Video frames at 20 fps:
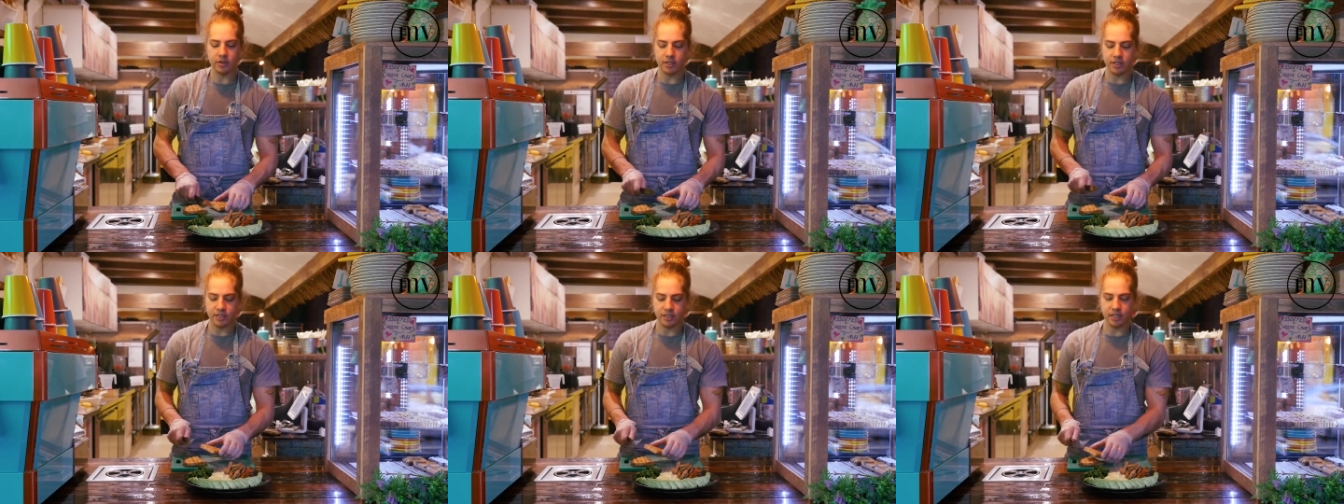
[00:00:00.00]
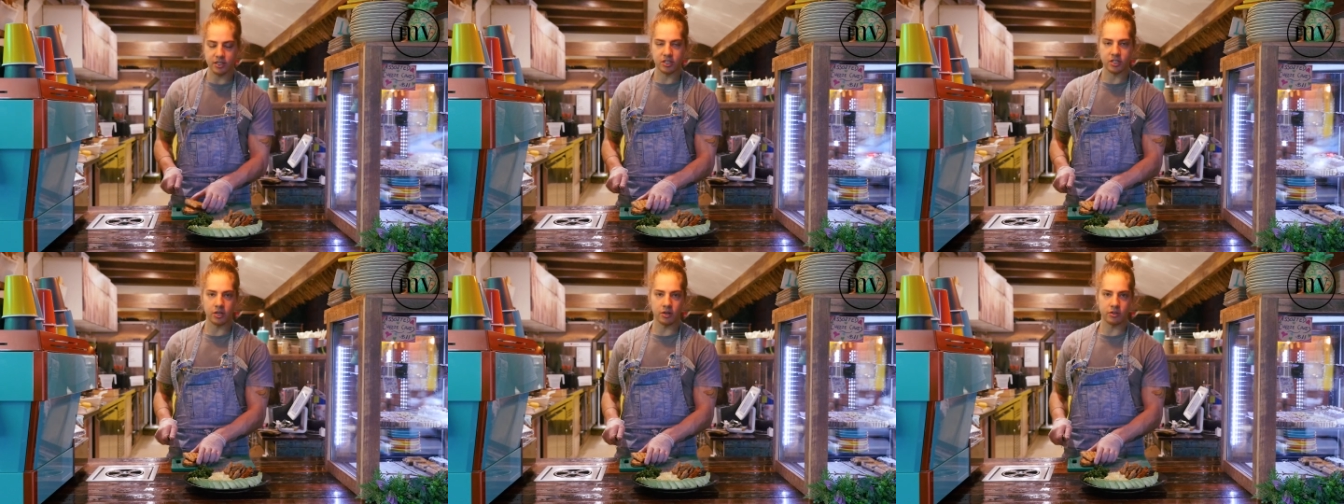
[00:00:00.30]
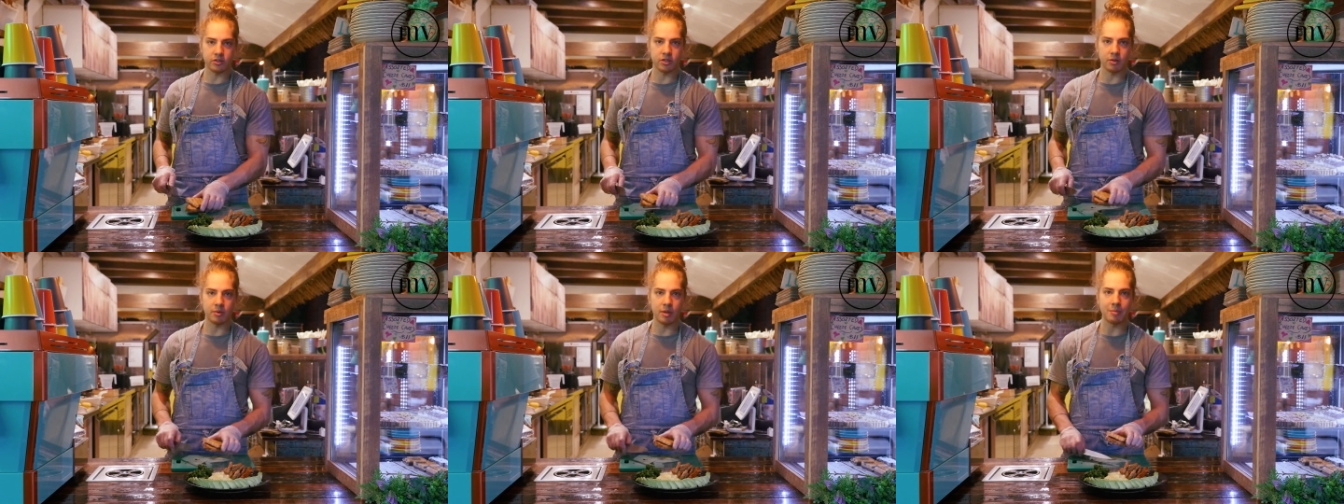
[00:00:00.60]
This dish can
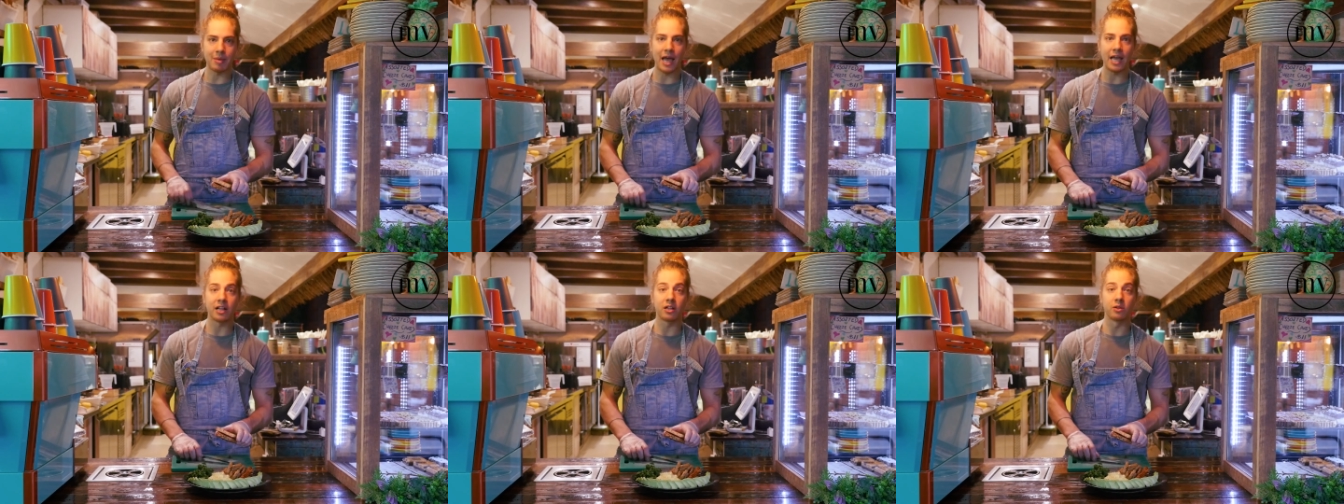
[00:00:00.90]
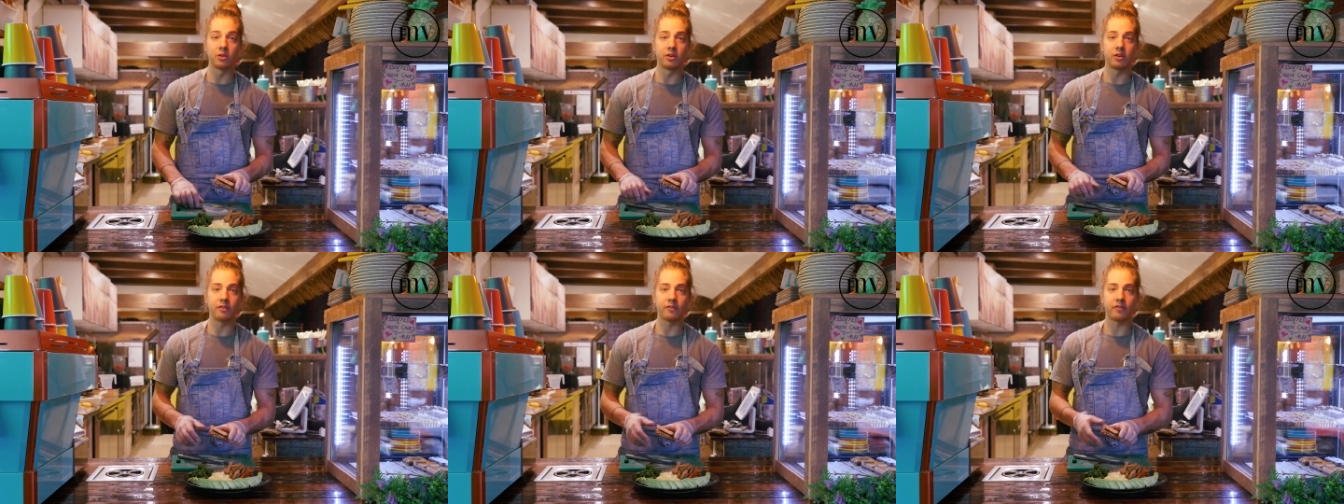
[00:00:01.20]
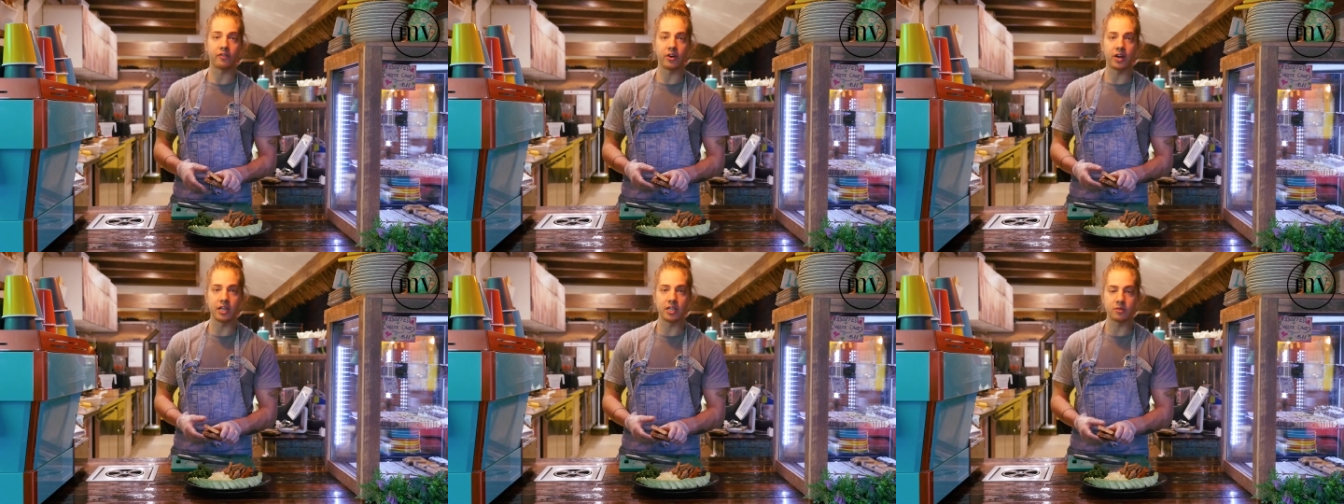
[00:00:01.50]
also be made
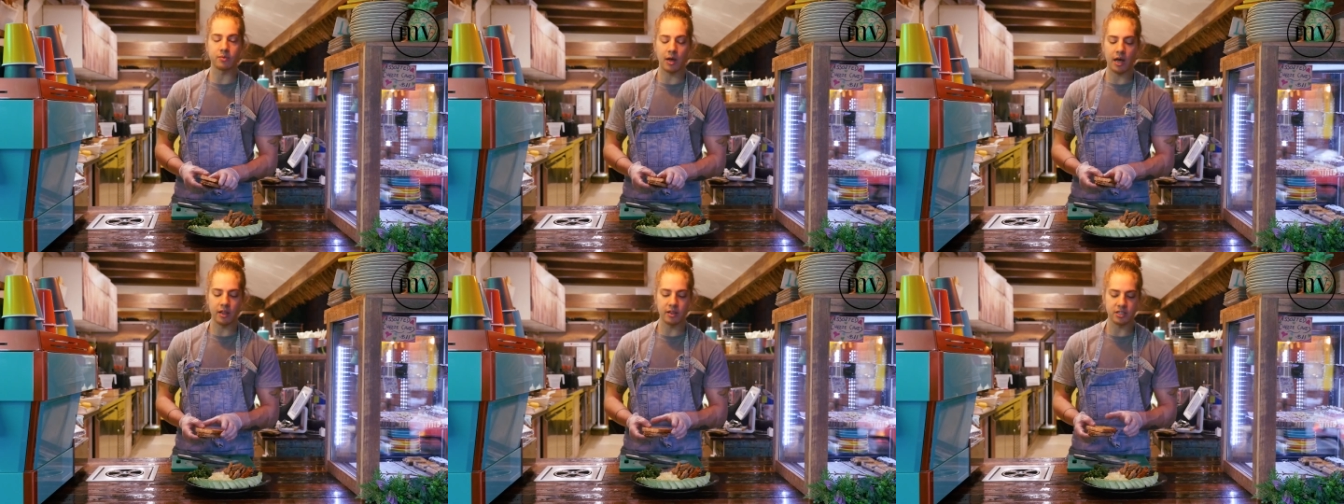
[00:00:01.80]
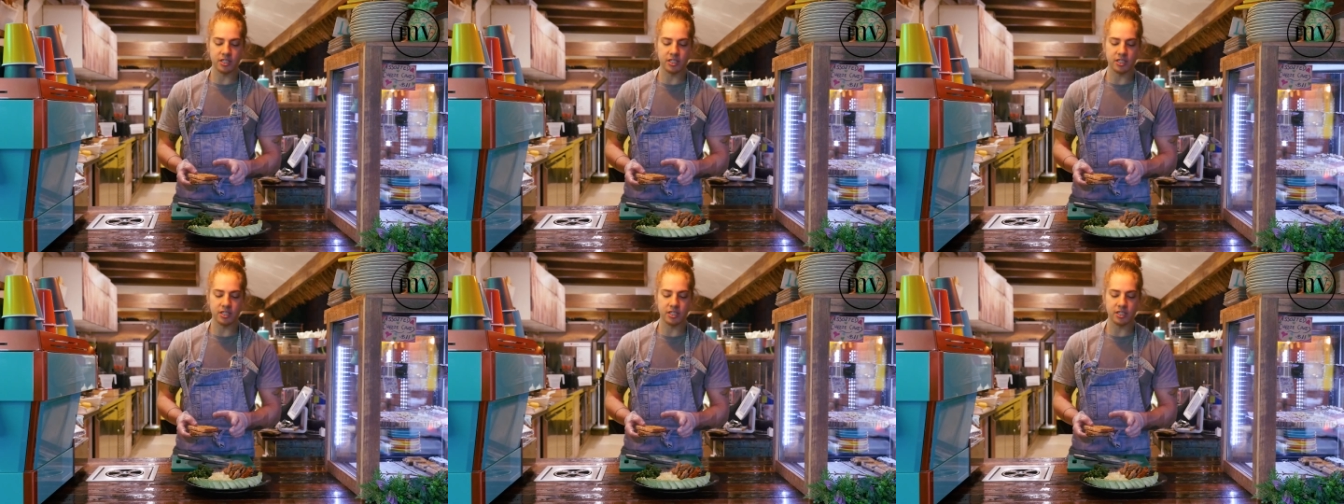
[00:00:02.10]
gluten-free as well.